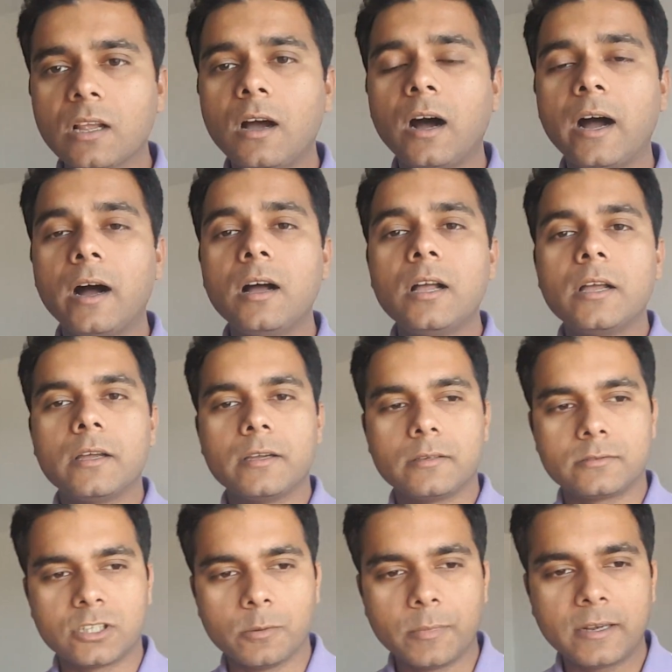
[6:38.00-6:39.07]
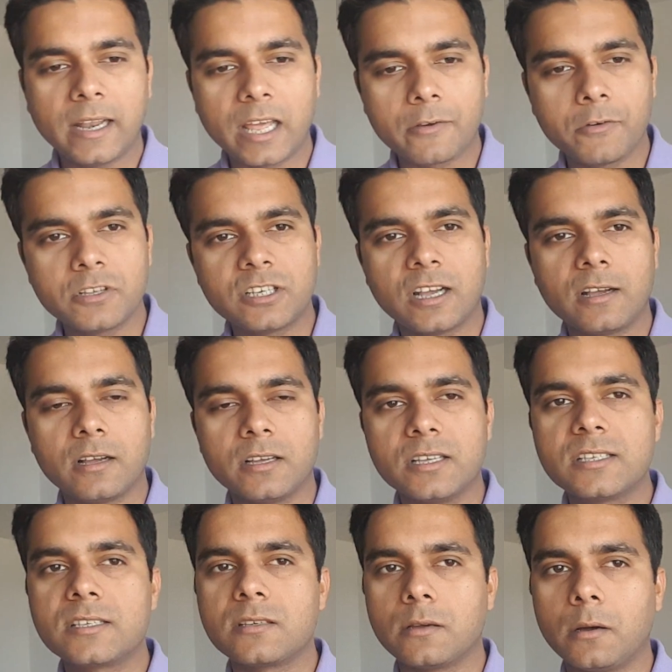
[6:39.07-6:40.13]
German language
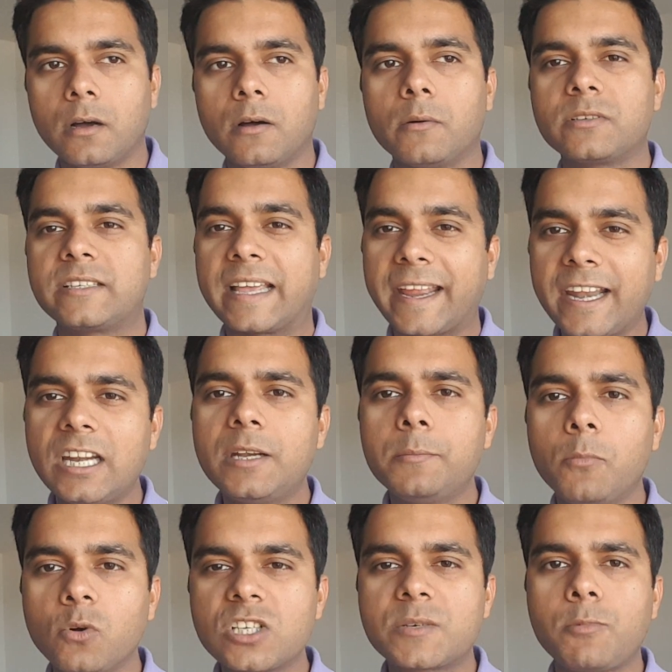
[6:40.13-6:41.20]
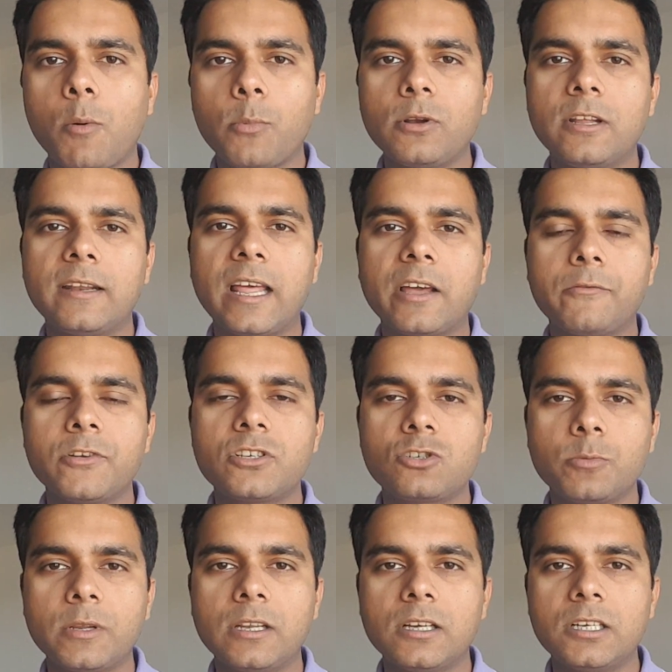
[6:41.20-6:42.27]
is second most popular language
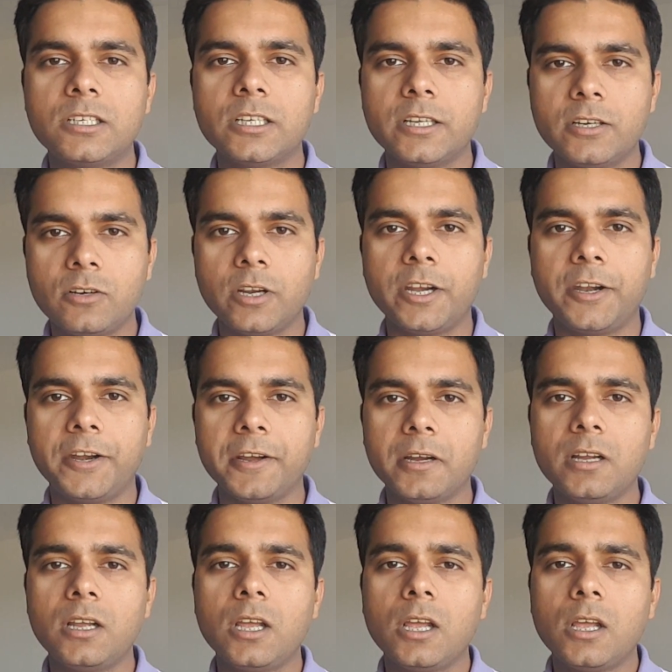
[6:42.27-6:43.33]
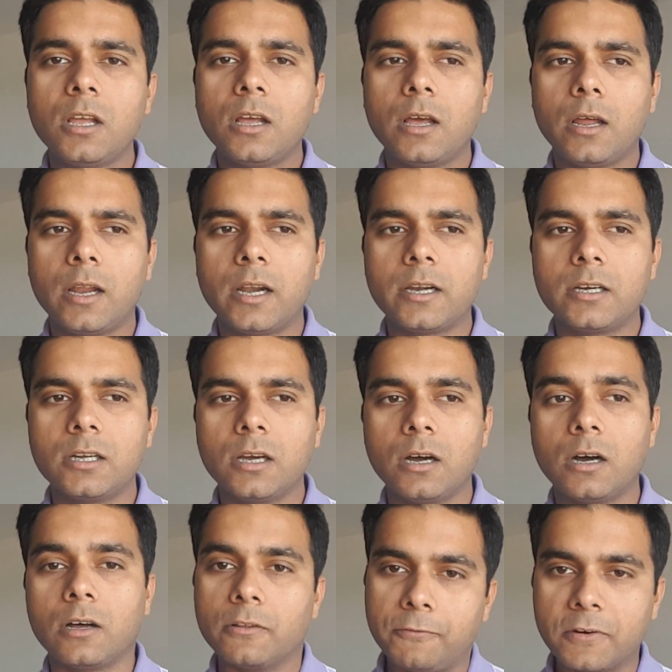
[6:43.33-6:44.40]
to be learned in India, and
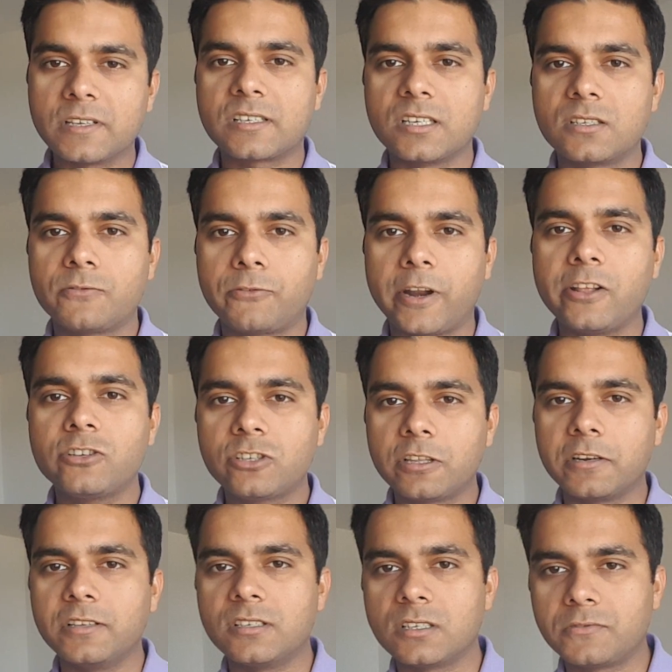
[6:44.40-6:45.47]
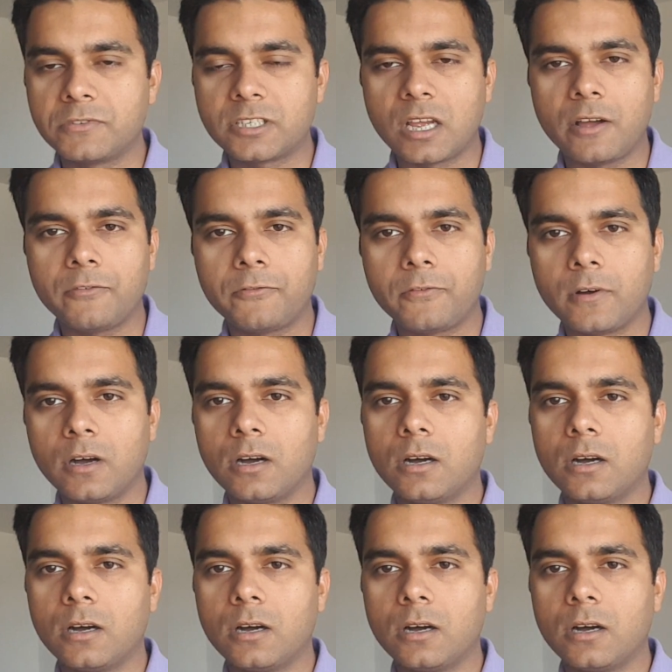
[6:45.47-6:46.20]
first is French. The reasons which I have,